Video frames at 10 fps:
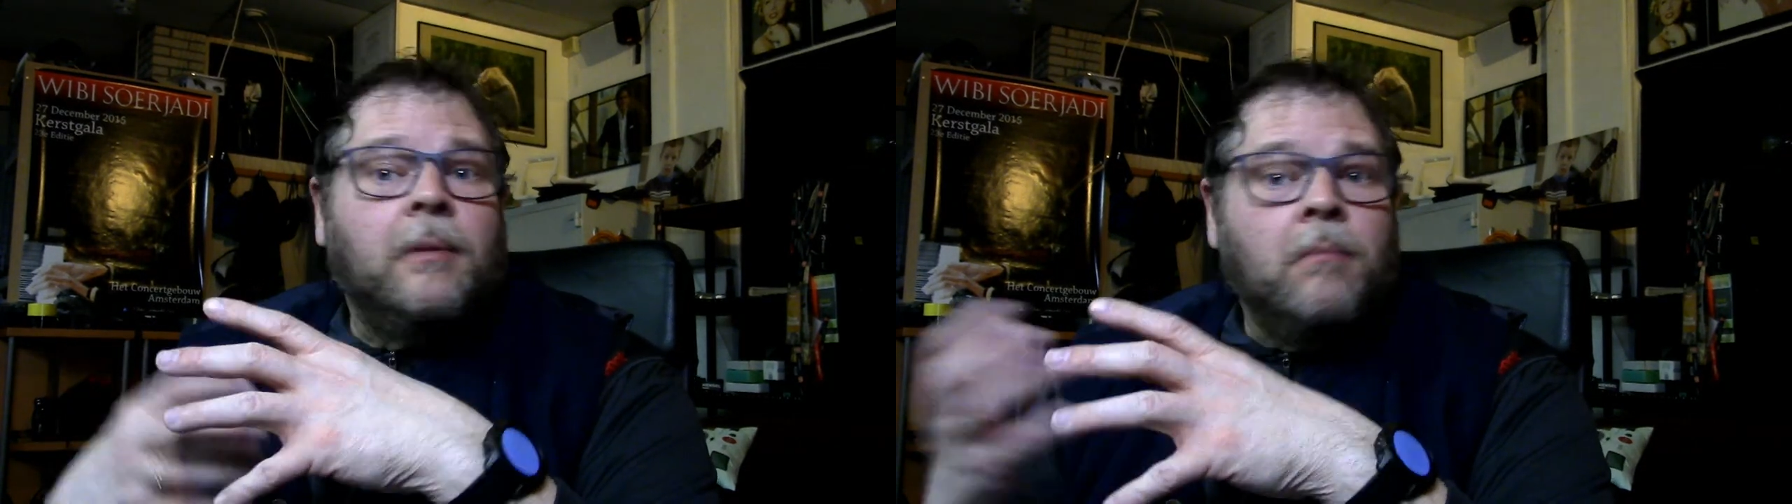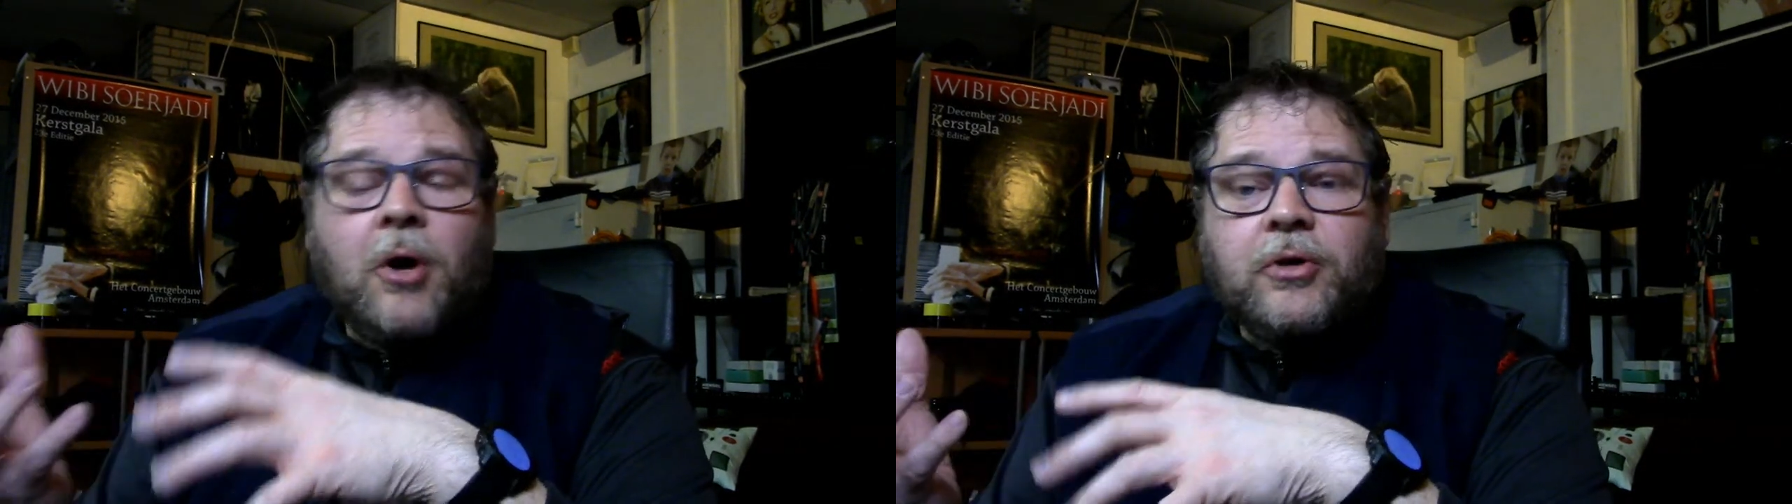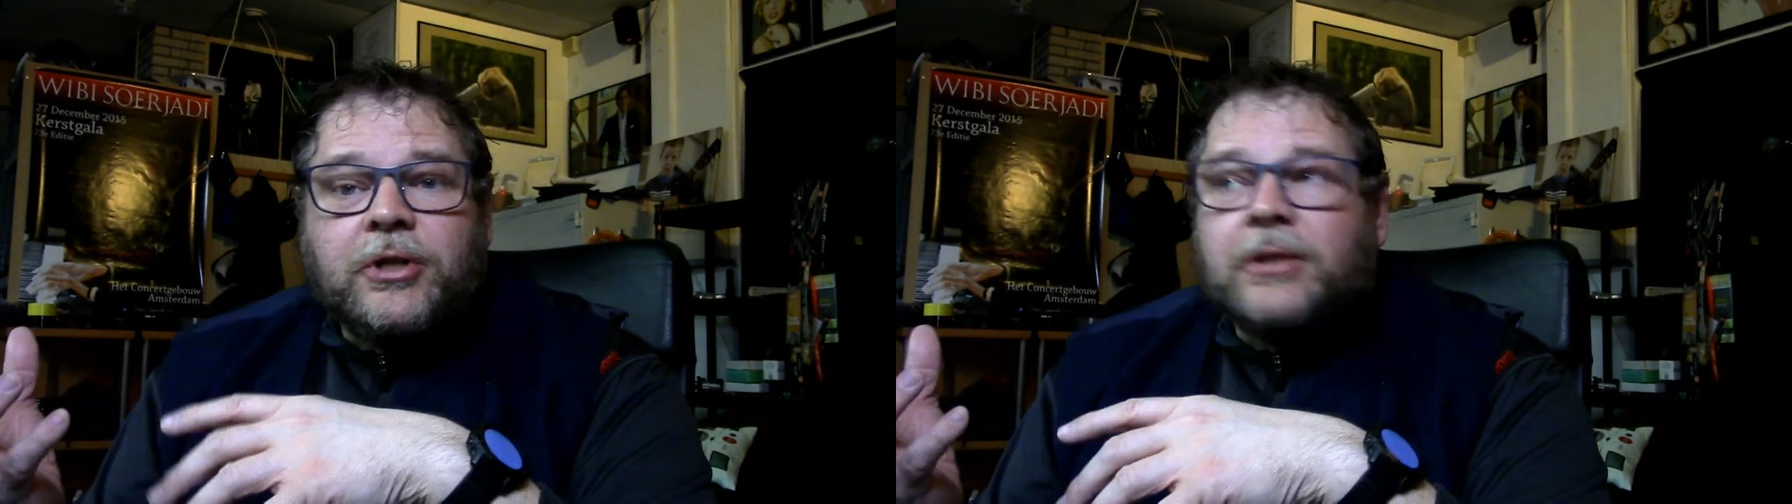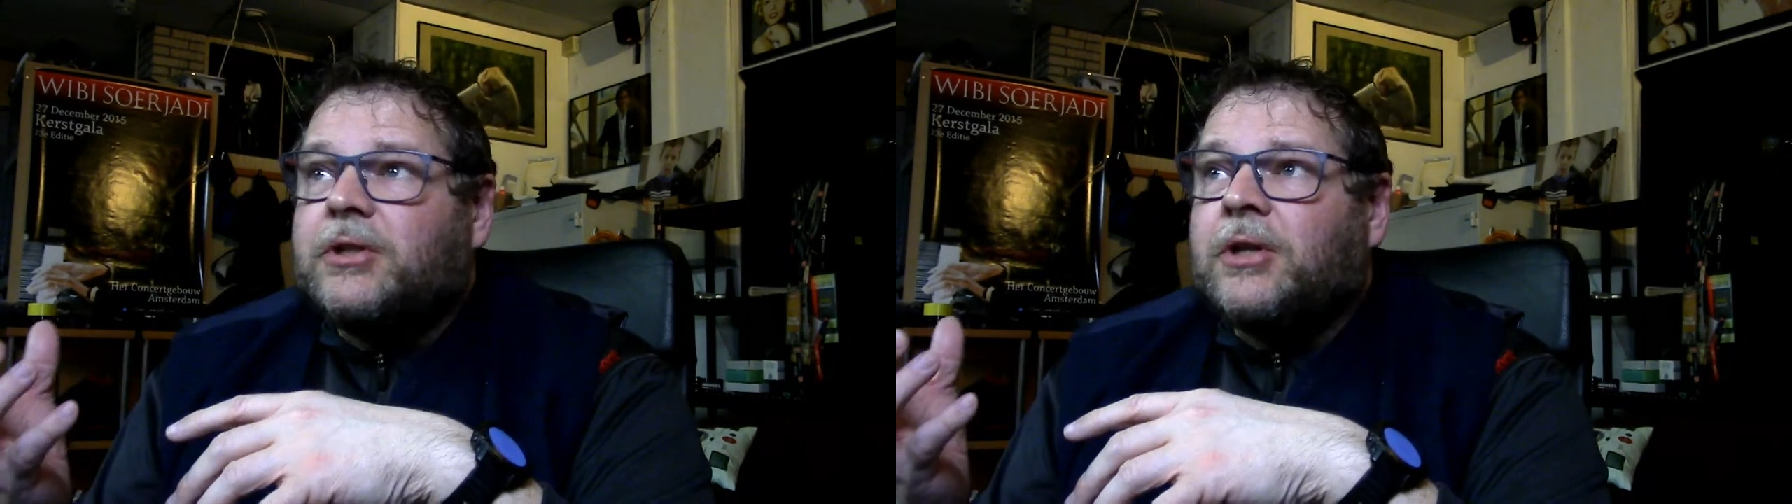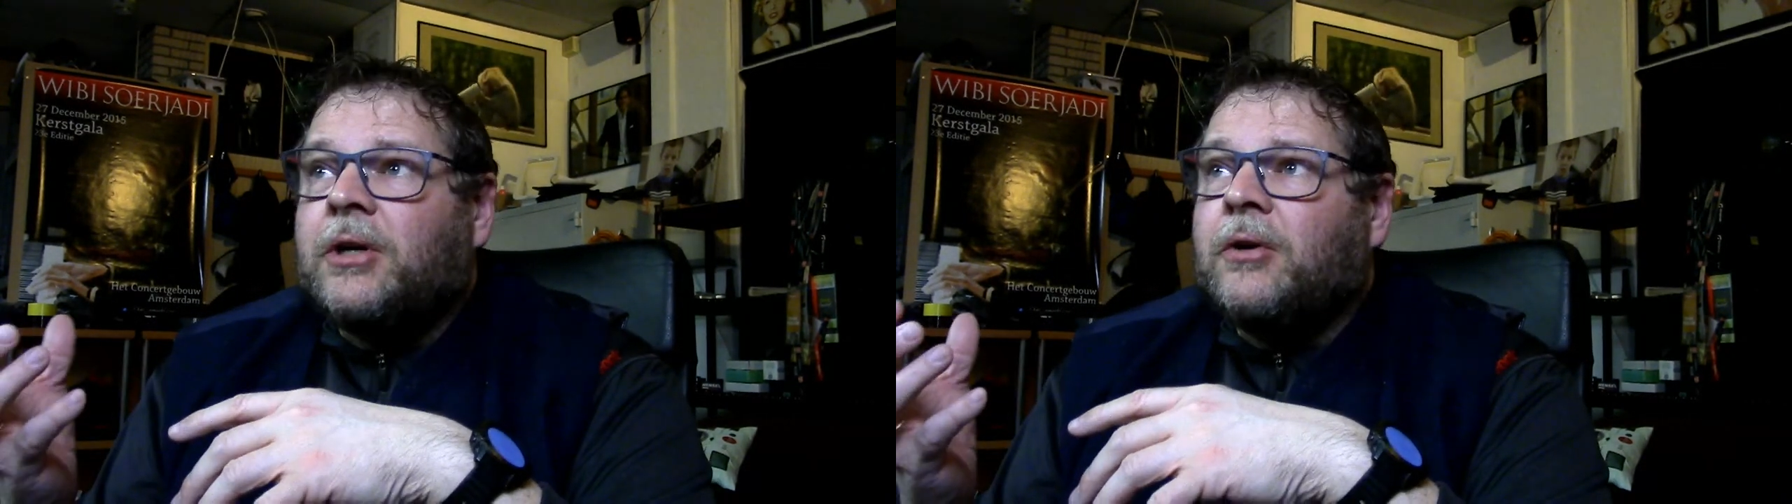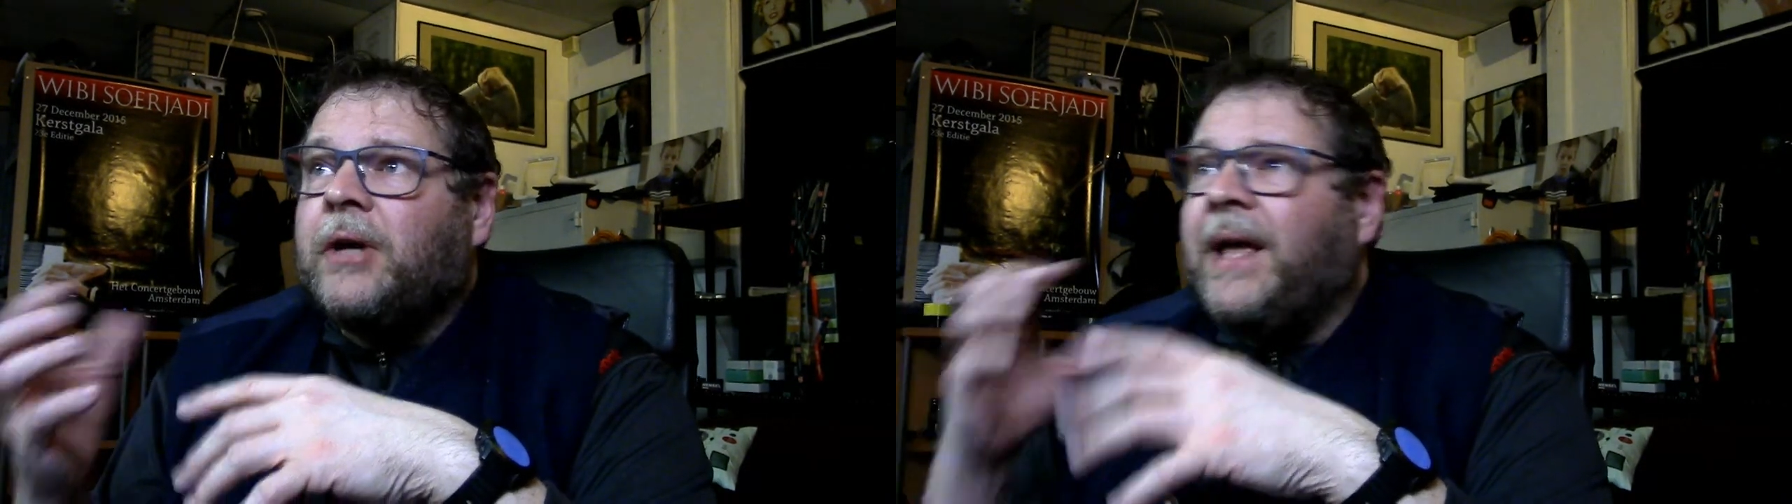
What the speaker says: motion, so